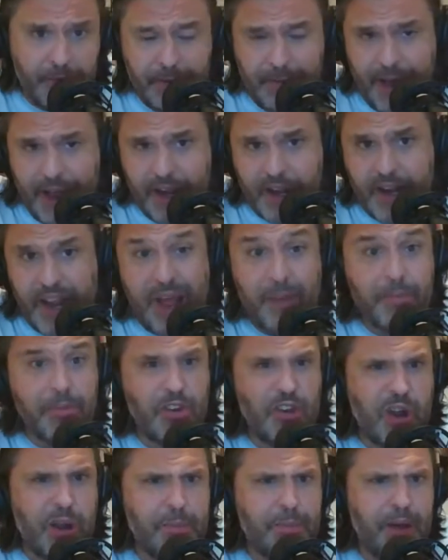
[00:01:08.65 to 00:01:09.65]
on MCR
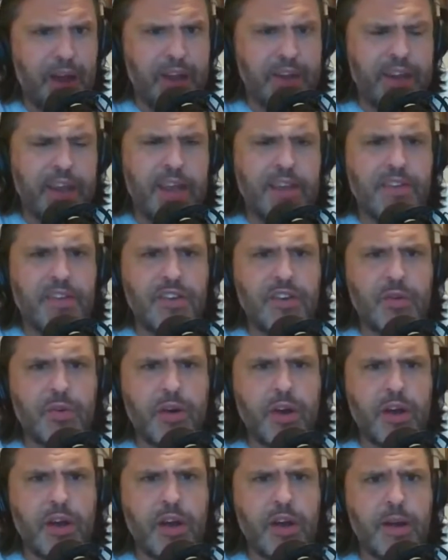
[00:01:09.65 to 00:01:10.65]
podcast to do a
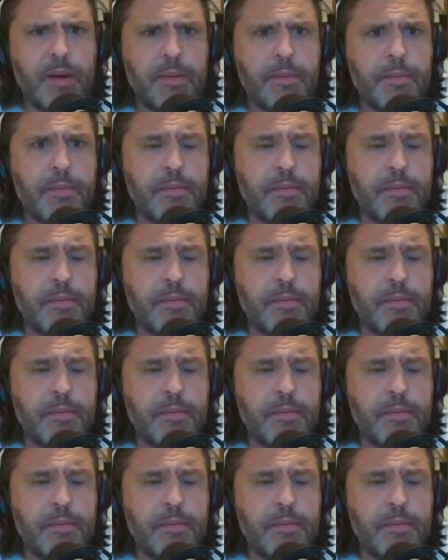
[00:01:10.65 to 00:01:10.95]
um,